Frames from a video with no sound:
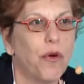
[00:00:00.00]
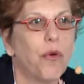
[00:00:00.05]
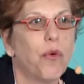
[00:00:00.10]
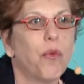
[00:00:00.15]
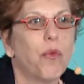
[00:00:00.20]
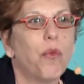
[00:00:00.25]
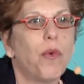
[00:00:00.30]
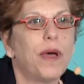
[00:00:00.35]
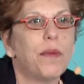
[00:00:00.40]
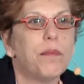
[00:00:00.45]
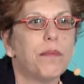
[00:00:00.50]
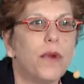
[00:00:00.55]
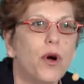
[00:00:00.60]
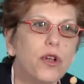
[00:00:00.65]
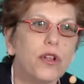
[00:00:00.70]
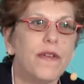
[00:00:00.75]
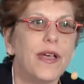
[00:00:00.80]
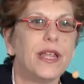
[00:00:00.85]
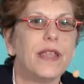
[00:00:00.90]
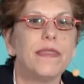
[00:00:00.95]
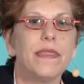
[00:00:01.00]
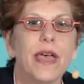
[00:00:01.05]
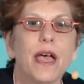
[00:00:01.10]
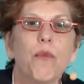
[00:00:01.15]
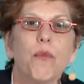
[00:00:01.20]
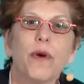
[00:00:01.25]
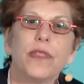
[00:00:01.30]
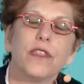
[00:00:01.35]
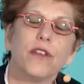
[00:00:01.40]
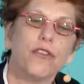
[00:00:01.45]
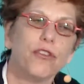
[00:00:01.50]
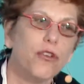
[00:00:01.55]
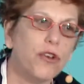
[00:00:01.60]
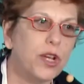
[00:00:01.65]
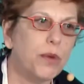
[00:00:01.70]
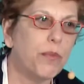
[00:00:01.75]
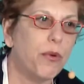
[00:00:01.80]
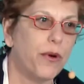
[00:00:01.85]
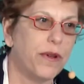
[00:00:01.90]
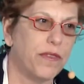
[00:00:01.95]
what motivated them, what the
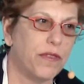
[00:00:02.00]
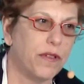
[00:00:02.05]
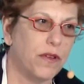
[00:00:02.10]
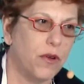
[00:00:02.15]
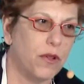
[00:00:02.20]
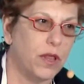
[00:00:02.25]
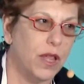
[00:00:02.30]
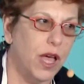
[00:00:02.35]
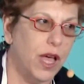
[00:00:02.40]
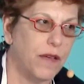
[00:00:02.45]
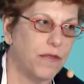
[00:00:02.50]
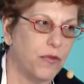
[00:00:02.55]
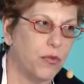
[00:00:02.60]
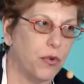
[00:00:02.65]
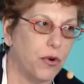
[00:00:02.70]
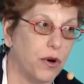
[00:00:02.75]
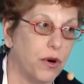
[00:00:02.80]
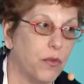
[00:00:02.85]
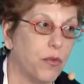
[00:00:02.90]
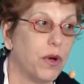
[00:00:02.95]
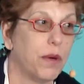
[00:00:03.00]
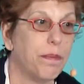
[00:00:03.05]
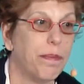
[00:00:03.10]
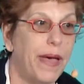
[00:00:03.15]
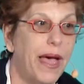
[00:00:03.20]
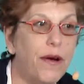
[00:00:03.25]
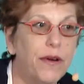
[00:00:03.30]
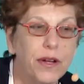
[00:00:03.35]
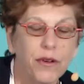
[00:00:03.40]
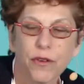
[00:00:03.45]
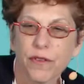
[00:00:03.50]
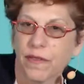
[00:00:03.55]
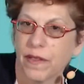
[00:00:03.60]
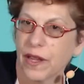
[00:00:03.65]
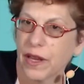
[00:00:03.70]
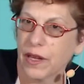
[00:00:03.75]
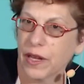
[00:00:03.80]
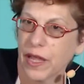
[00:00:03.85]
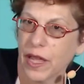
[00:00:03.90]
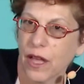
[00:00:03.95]
turning points in their own lives were, what barriers
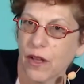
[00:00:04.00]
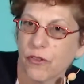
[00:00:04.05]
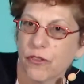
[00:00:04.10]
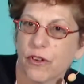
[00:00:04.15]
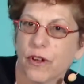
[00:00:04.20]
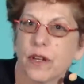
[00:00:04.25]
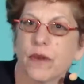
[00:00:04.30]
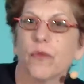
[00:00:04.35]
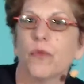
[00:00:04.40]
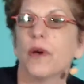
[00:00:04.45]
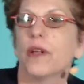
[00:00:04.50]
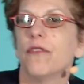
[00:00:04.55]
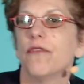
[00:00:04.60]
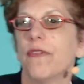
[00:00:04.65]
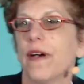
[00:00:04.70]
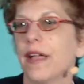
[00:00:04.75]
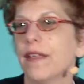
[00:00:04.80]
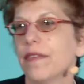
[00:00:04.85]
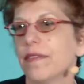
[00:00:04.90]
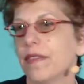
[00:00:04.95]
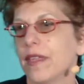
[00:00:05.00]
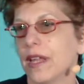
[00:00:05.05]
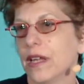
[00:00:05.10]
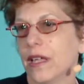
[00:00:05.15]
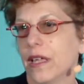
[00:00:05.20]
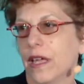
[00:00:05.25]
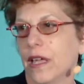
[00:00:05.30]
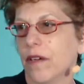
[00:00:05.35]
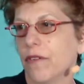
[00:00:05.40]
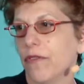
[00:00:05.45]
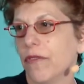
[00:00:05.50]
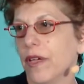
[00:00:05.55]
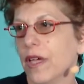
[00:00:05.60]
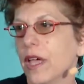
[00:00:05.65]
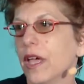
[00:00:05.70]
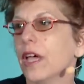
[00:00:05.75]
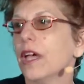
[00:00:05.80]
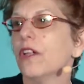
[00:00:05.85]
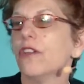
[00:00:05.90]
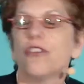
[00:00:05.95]
they encountered, and what advice they'd give
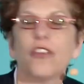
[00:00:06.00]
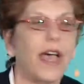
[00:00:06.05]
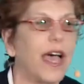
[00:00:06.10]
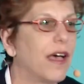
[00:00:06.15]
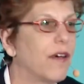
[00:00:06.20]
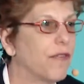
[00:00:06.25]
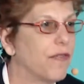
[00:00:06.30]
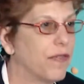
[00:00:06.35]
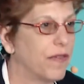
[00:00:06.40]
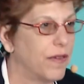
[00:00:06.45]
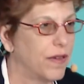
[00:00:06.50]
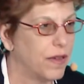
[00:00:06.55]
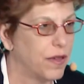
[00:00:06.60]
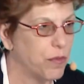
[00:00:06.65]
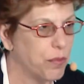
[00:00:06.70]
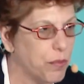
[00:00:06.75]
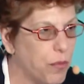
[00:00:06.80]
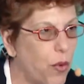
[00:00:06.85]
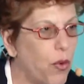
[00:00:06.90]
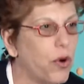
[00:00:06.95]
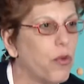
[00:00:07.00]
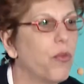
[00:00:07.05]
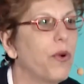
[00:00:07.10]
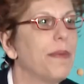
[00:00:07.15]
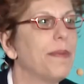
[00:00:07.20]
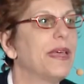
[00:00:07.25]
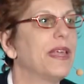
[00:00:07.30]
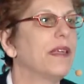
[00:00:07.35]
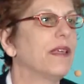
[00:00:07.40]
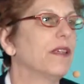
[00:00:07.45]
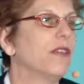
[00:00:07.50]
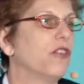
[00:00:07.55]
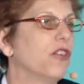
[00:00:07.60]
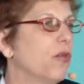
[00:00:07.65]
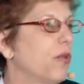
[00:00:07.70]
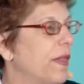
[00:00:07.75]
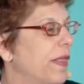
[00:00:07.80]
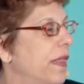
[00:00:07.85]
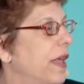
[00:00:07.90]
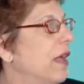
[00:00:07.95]
to have more women
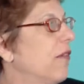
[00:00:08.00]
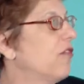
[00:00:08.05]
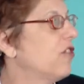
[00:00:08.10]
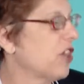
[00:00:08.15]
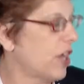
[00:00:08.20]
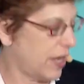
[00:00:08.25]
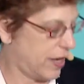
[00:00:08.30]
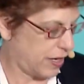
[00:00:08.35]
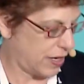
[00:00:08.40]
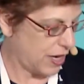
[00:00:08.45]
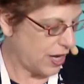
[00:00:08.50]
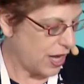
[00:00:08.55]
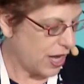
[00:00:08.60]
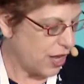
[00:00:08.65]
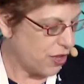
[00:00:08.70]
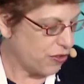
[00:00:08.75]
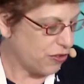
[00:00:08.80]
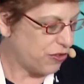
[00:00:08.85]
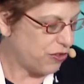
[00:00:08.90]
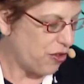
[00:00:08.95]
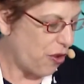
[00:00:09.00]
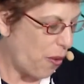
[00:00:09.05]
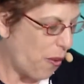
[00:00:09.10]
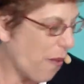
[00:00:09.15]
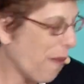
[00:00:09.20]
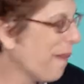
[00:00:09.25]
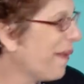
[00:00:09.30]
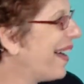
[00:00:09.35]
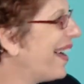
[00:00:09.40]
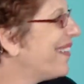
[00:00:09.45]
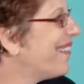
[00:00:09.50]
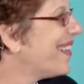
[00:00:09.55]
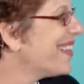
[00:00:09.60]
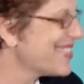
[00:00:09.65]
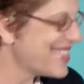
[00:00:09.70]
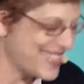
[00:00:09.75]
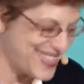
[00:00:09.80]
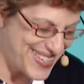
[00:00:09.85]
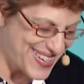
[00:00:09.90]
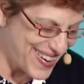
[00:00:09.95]
do what they have done. So I
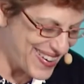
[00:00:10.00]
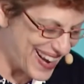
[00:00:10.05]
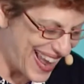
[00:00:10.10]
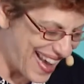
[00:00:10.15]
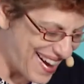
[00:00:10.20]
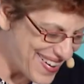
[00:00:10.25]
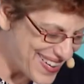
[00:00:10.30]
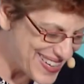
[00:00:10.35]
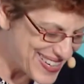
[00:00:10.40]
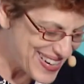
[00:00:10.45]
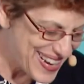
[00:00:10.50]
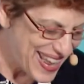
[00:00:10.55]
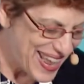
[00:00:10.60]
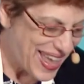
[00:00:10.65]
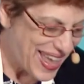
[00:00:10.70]
wanted to start out.